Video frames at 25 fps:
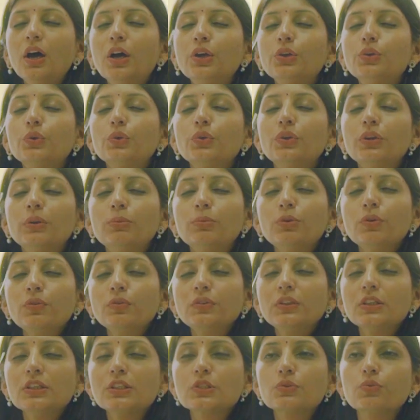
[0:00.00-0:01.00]
You remove
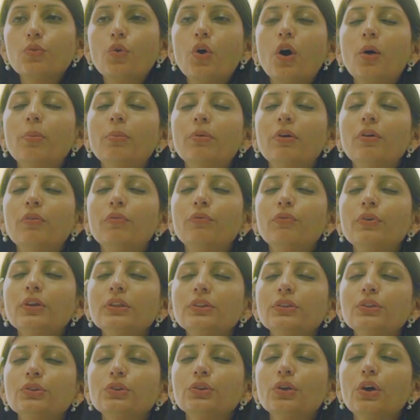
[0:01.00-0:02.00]
the swab
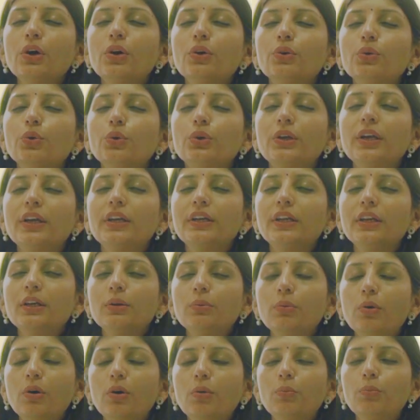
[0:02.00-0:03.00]
with
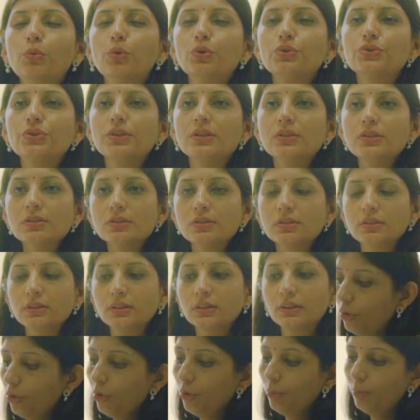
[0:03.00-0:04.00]
rotating motions,
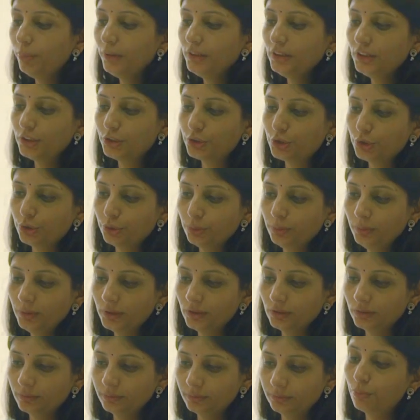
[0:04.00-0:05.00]
open the tube,
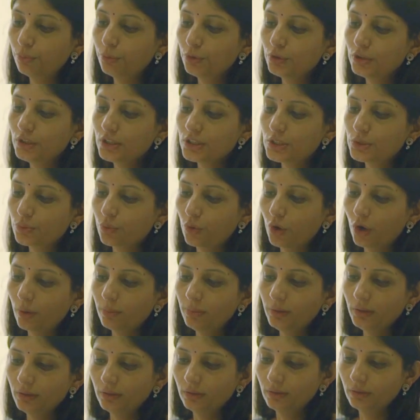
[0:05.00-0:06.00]
put the
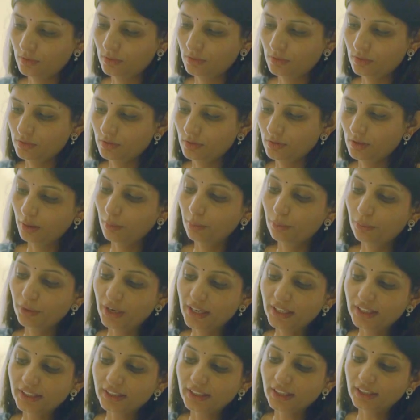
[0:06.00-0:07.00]
swab
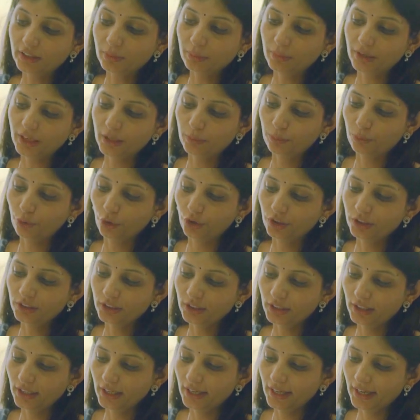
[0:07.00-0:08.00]
break it at the break point
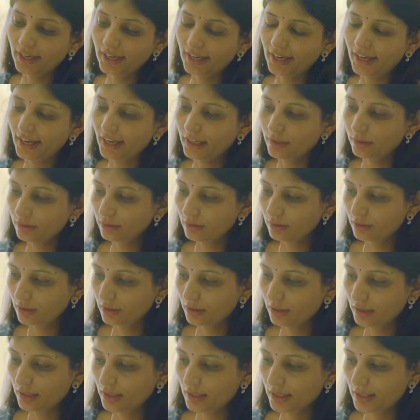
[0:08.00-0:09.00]
and
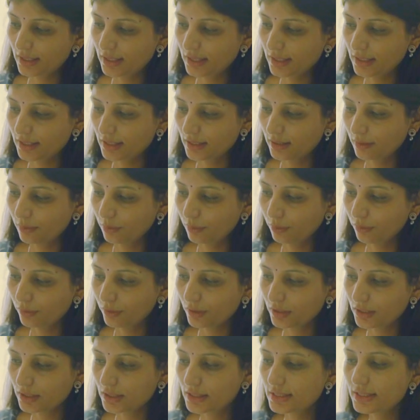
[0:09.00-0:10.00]

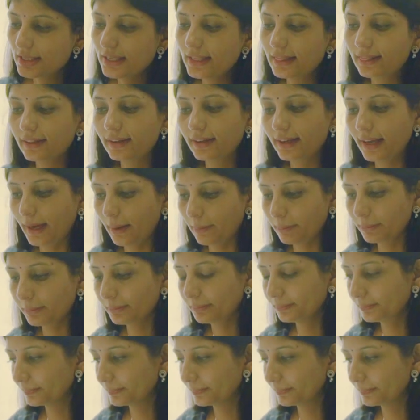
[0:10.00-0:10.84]
seal the cap.